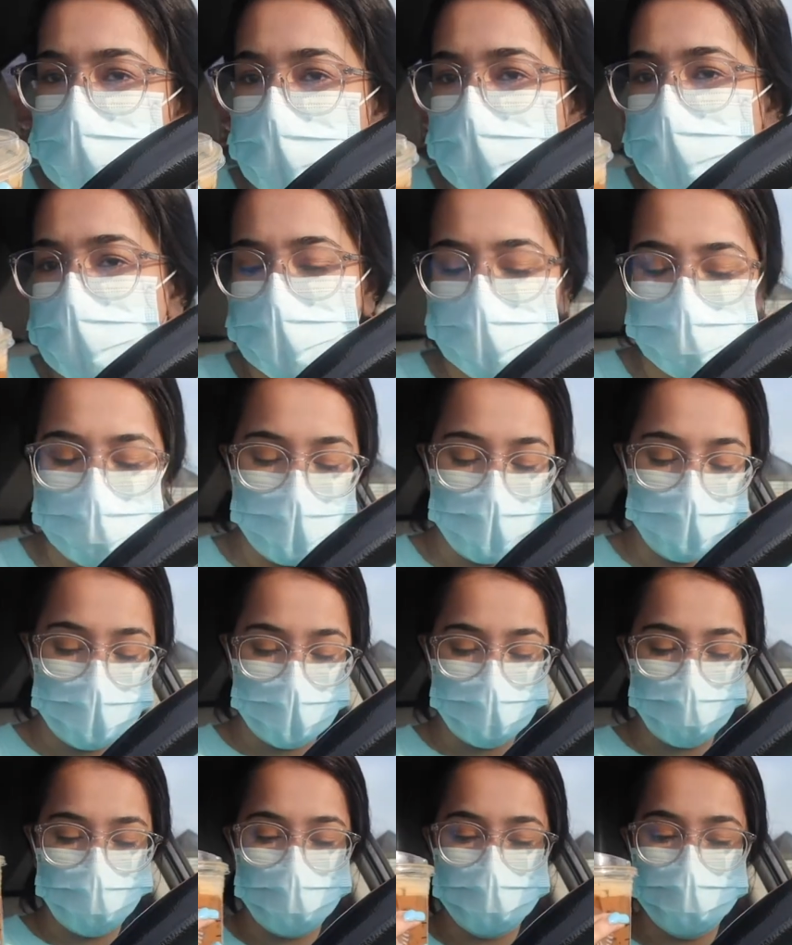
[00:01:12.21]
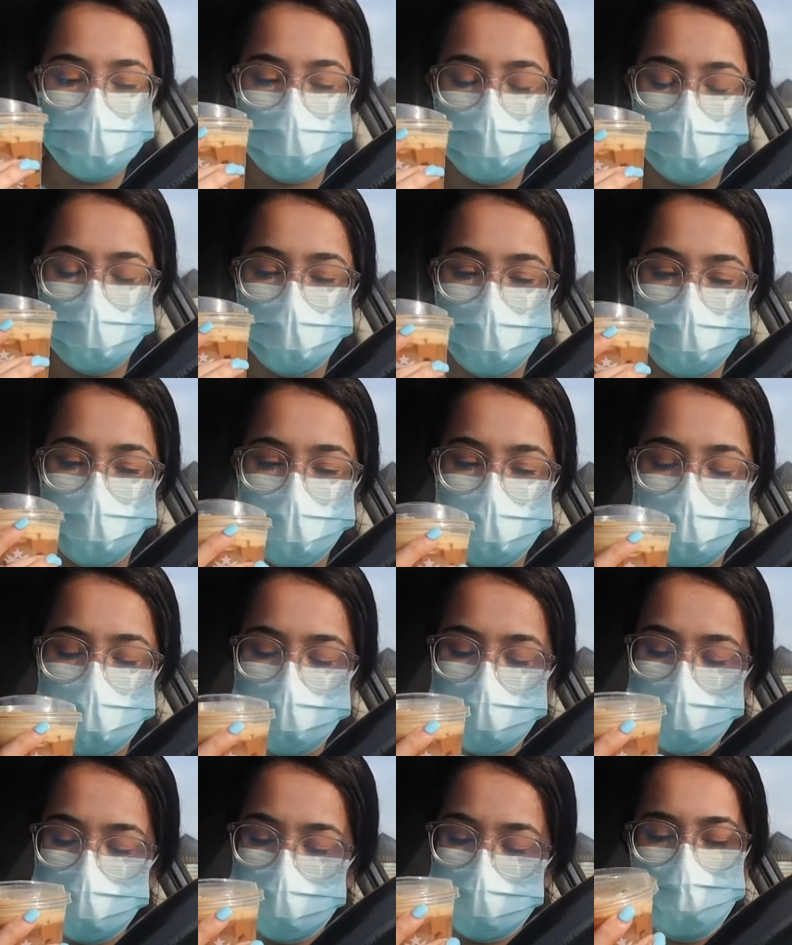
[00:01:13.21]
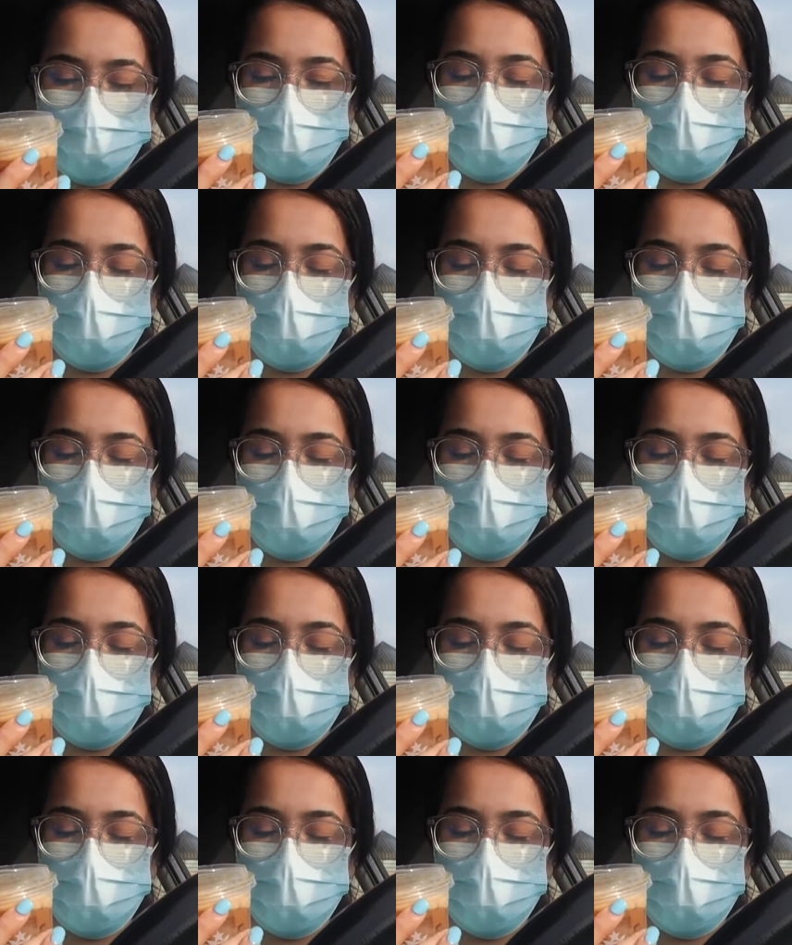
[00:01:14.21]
I think they gave me someone,